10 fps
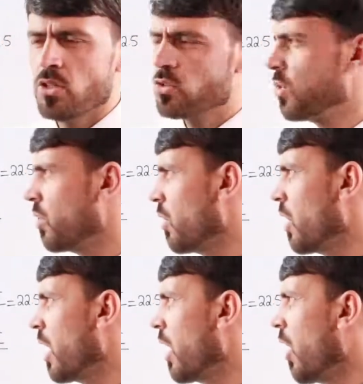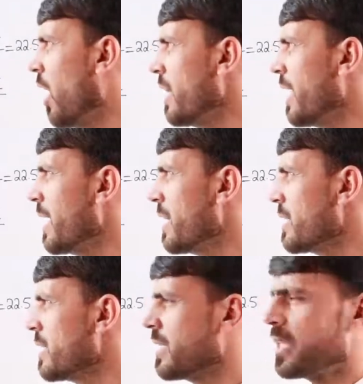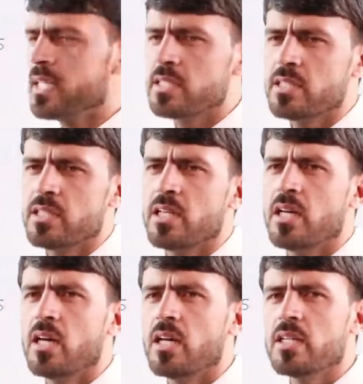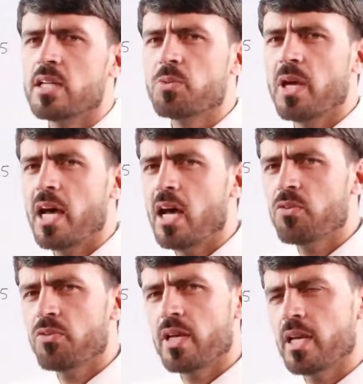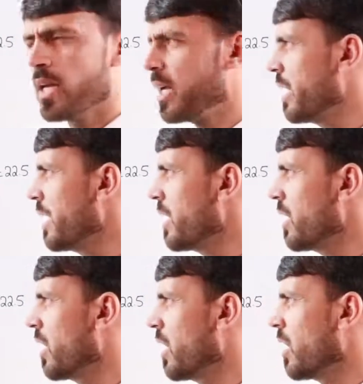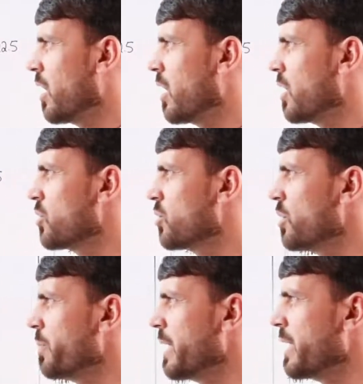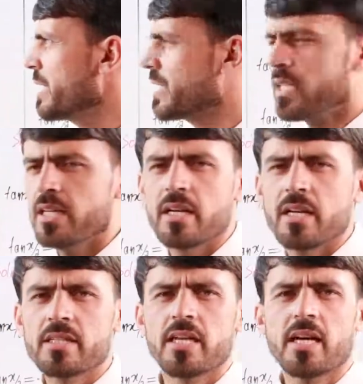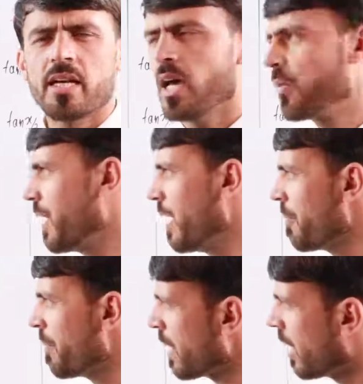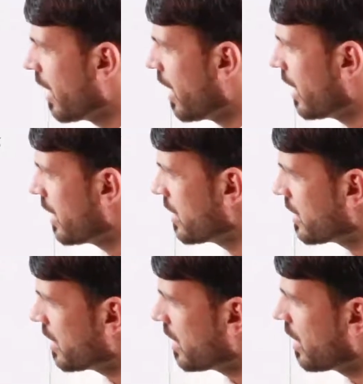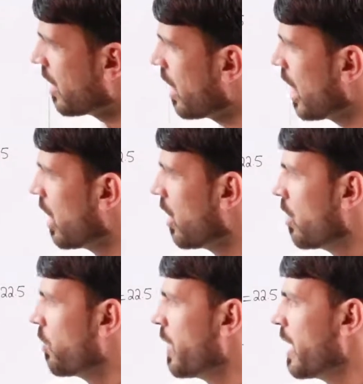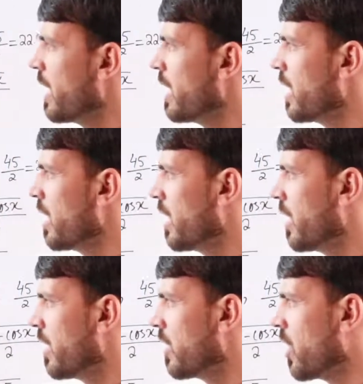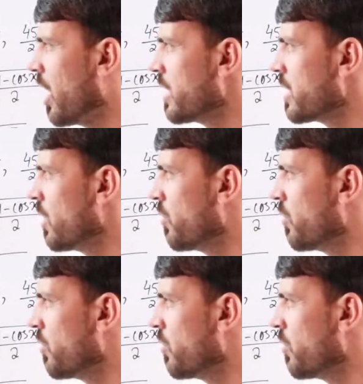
So all the other things that we have here should be taken away, and we can write the